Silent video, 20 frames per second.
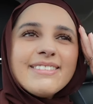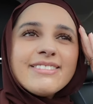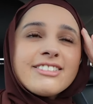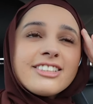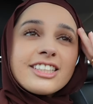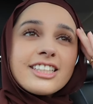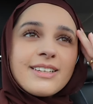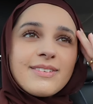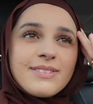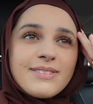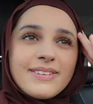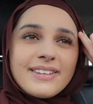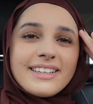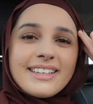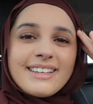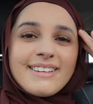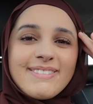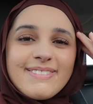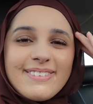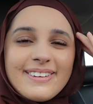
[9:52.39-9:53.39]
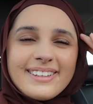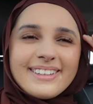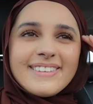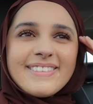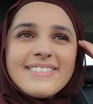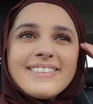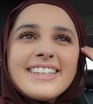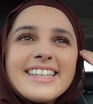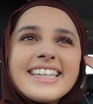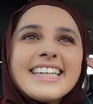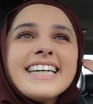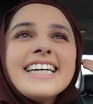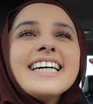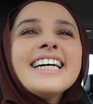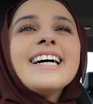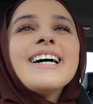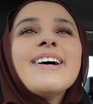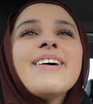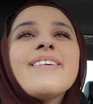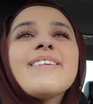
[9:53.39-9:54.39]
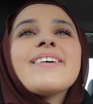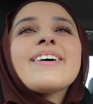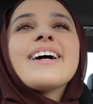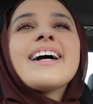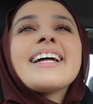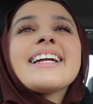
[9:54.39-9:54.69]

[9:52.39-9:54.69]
Fareed keeps making fun of me. We're